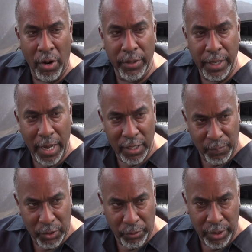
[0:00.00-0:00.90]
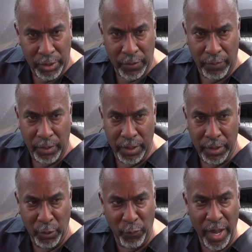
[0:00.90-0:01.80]
already has been treated differently.
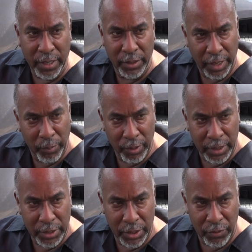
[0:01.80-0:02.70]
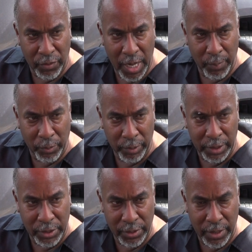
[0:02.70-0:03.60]
The fact that they released his name and
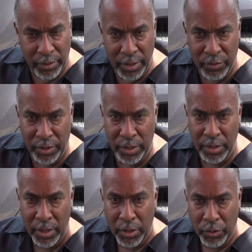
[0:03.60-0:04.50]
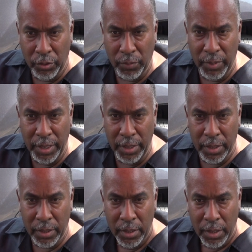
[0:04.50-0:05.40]
released his ethnicity to the
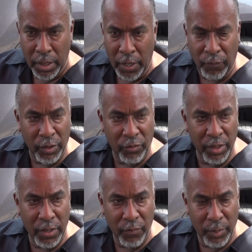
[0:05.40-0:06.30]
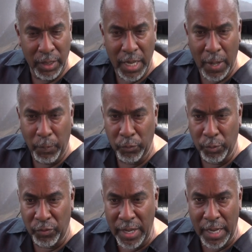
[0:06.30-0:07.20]
media, if the city of Minneapolis
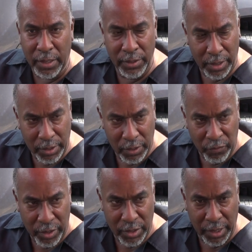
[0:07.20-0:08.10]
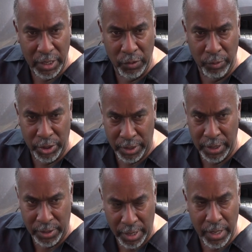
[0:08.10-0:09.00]
was not conducting an investigation, which they
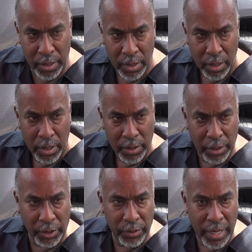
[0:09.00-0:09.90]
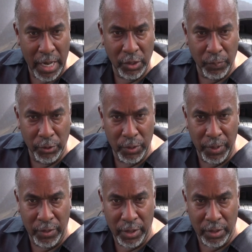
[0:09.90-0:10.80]
say that they're not supposed to
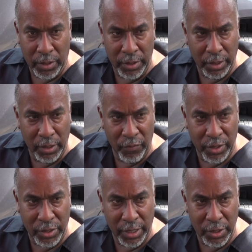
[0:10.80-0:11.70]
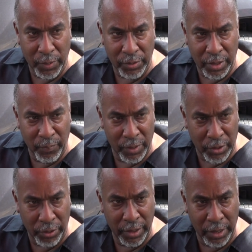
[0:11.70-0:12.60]
be conducting an investigation because they've been
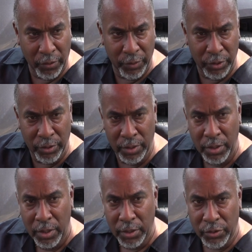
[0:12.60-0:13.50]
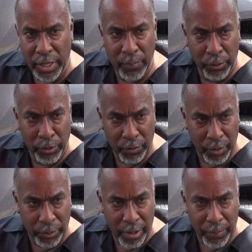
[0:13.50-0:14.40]
turning that over to the State Bureau of
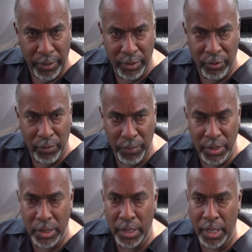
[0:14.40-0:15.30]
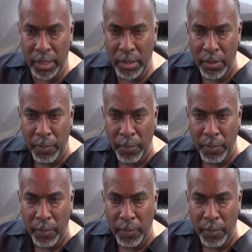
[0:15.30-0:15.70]
Criminal Apprehension, the BCA,